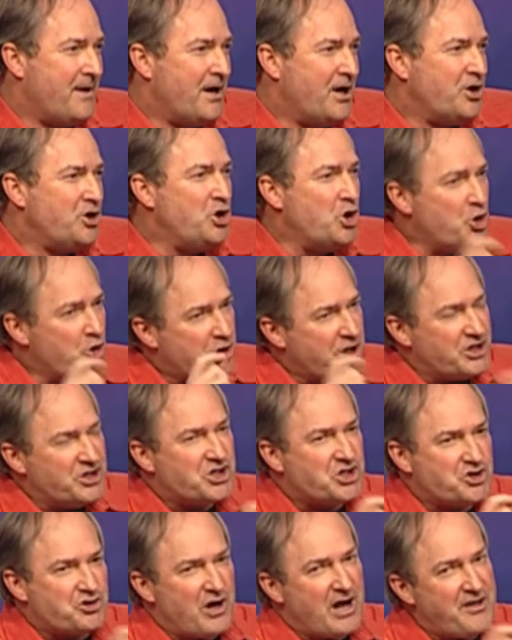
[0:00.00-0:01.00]
You can
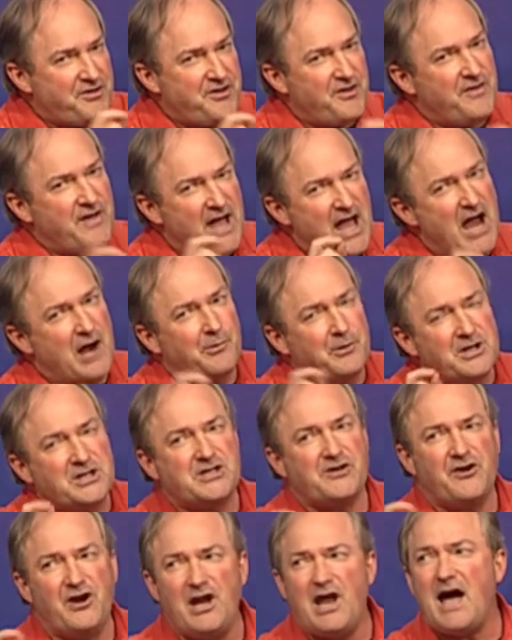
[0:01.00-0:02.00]
strengthen the areas of
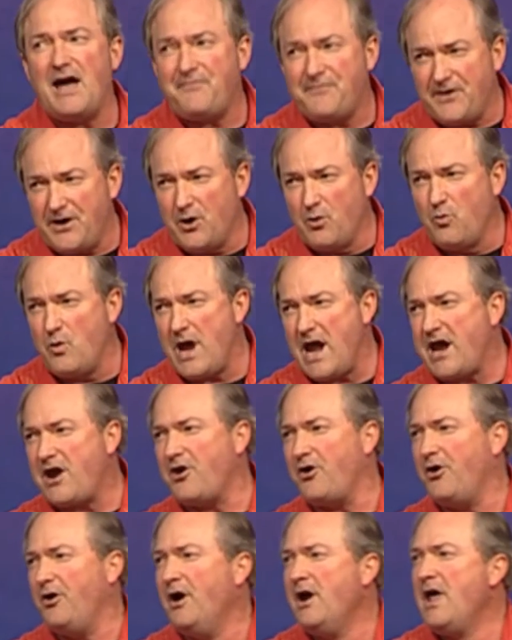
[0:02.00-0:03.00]
your life that are
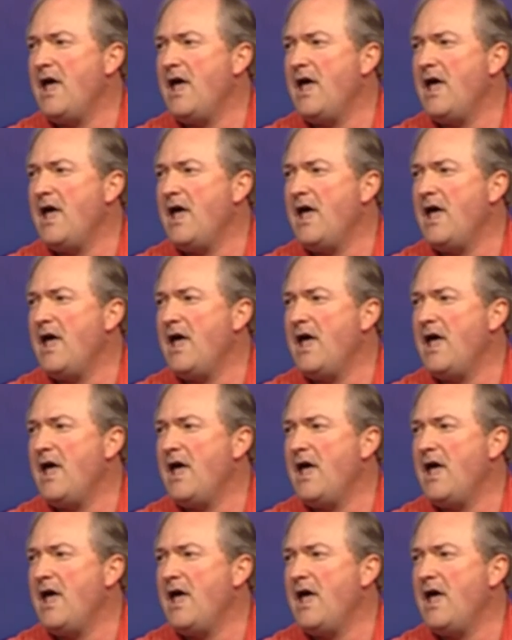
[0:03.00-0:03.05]
weaker.